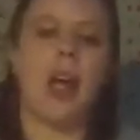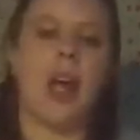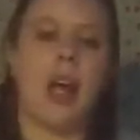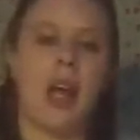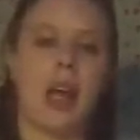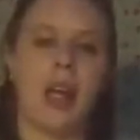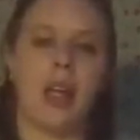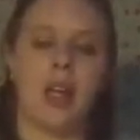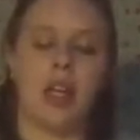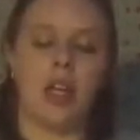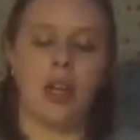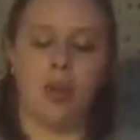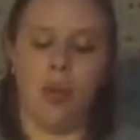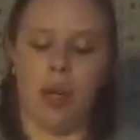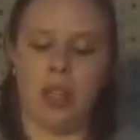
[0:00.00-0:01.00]
And
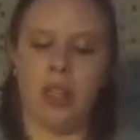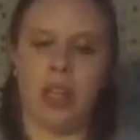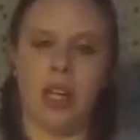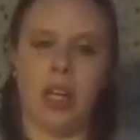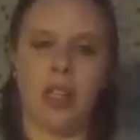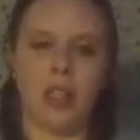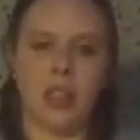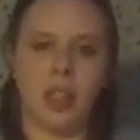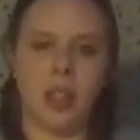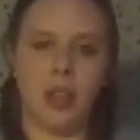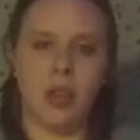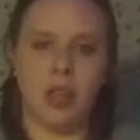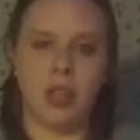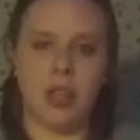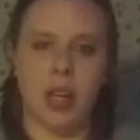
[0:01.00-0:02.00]
you want the kids to
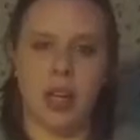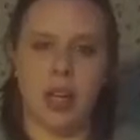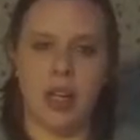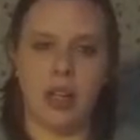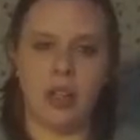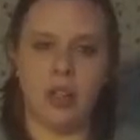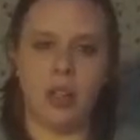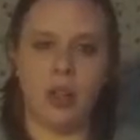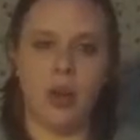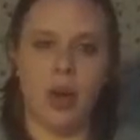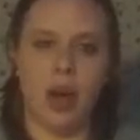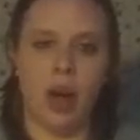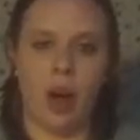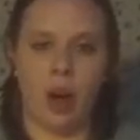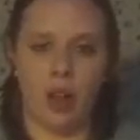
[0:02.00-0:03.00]
do
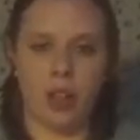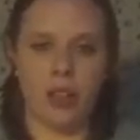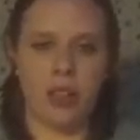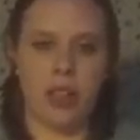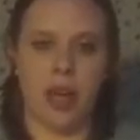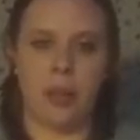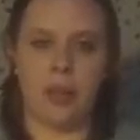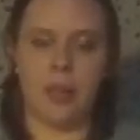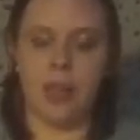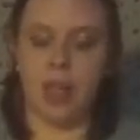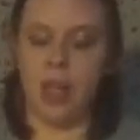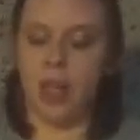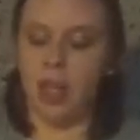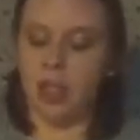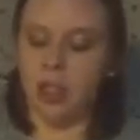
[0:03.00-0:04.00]
all the steps.
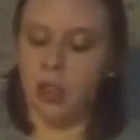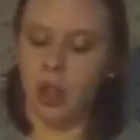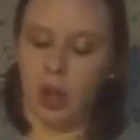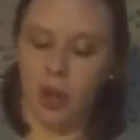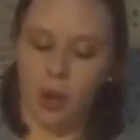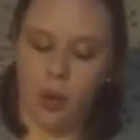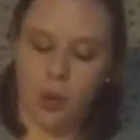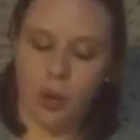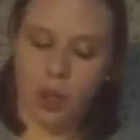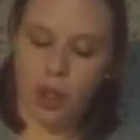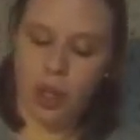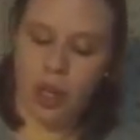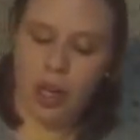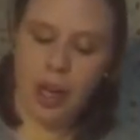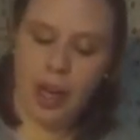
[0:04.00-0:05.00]
So
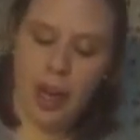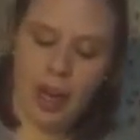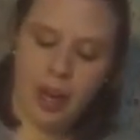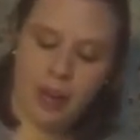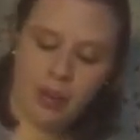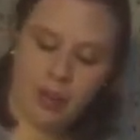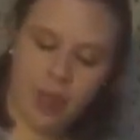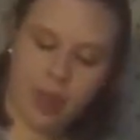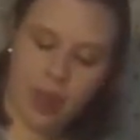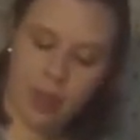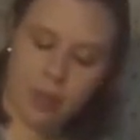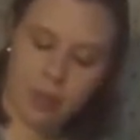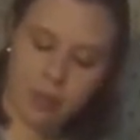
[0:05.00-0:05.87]
you're going to have them,